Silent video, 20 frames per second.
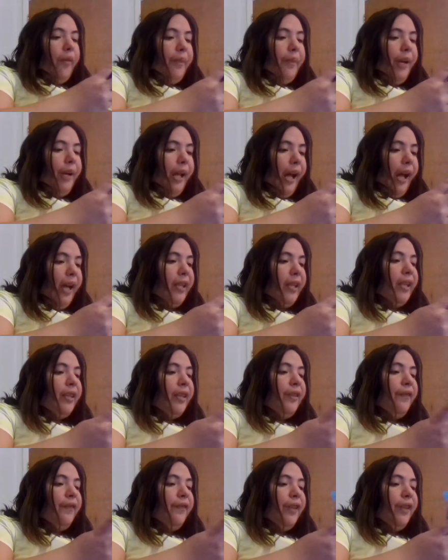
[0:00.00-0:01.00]
But I
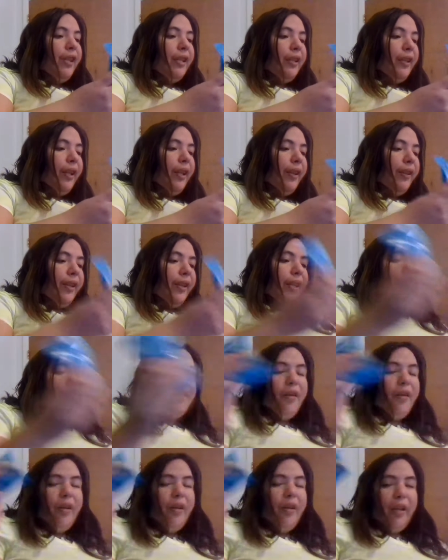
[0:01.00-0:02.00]
get the feeling like these
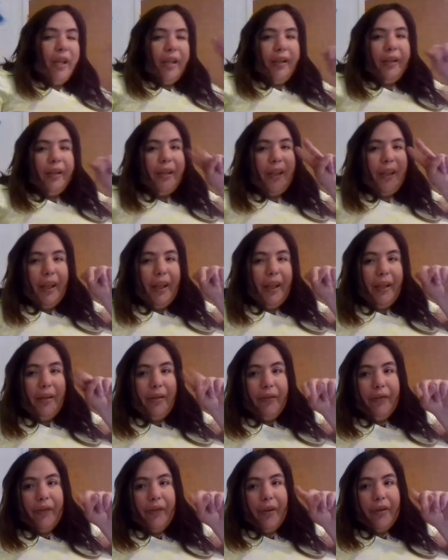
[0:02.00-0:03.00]
are like a
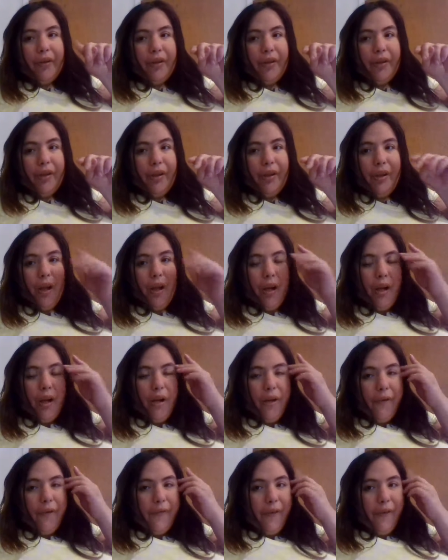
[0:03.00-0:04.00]
keto version
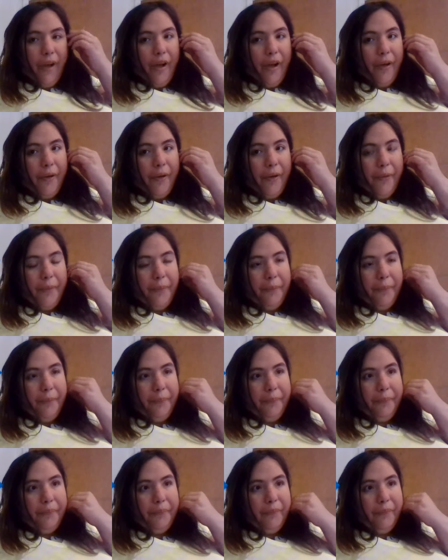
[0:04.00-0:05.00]
of
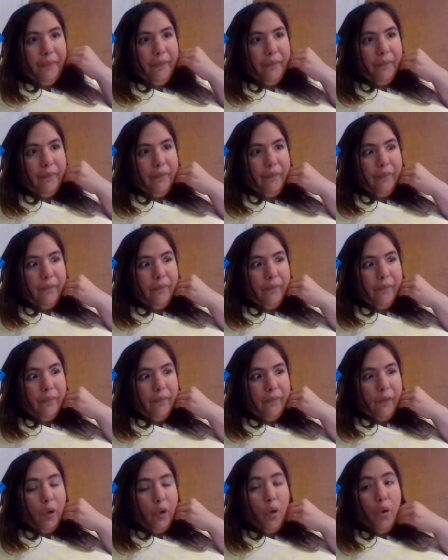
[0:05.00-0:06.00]
um,
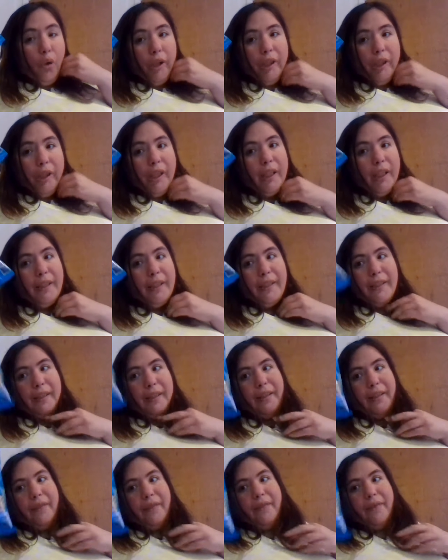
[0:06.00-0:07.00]
corn nuts.
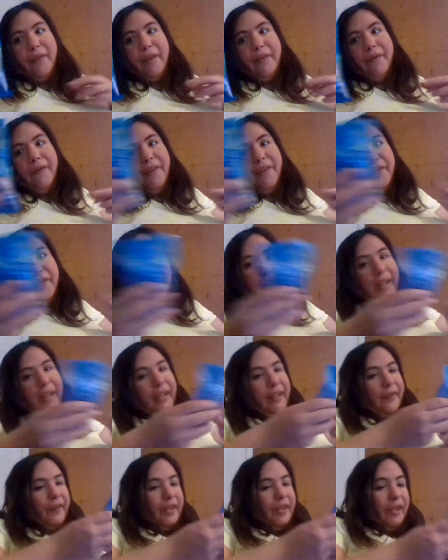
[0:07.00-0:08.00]
That's what it feels like,
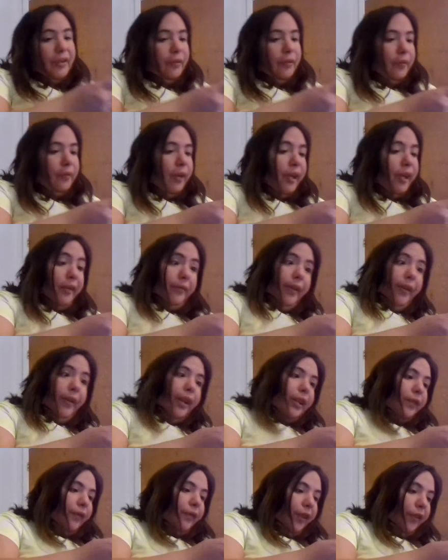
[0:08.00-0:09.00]
and if it's in a
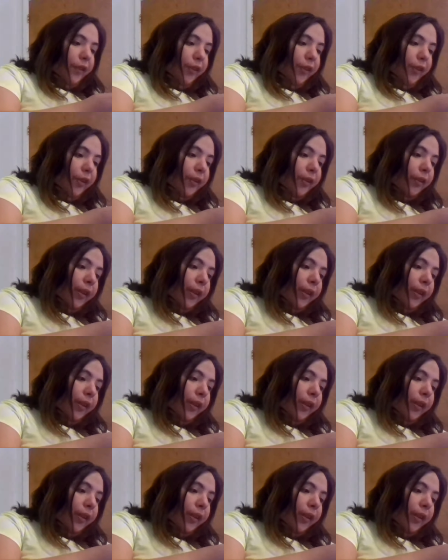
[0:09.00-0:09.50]
Ranch flavor.